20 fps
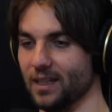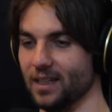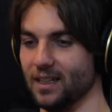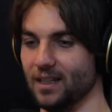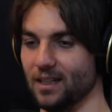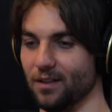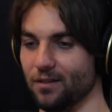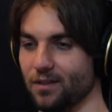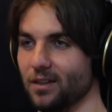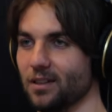
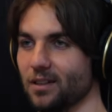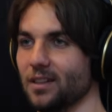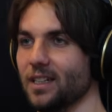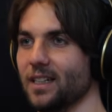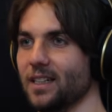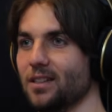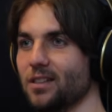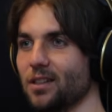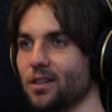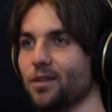I felt
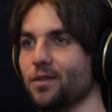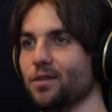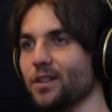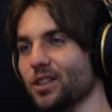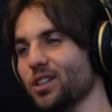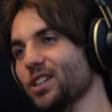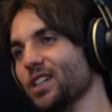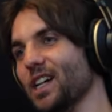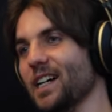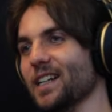like so
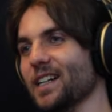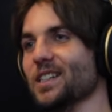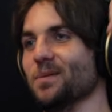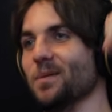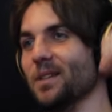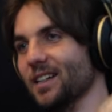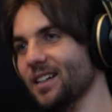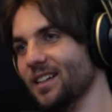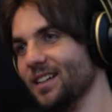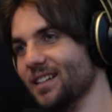officialized
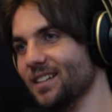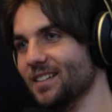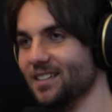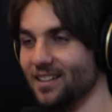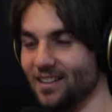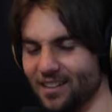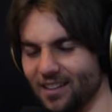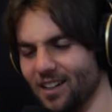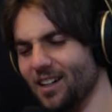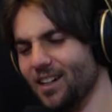by that. I was
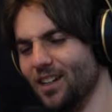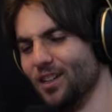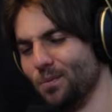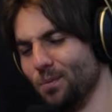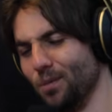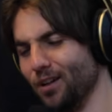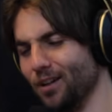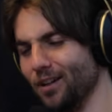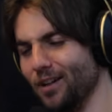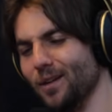like, yeah, I
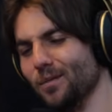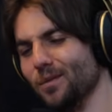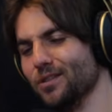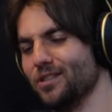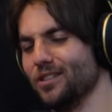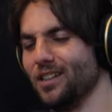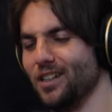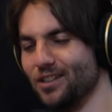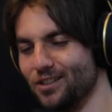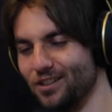spoke at
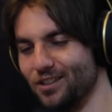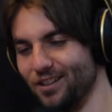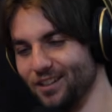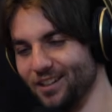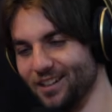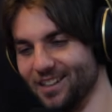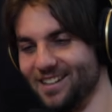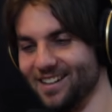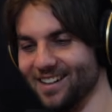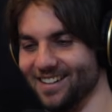Ableton
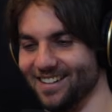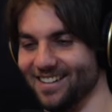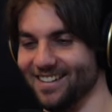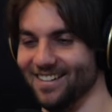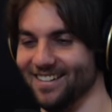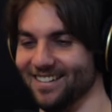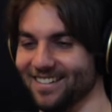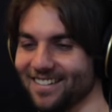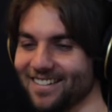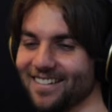
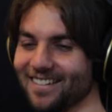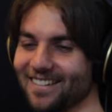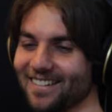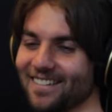HQ.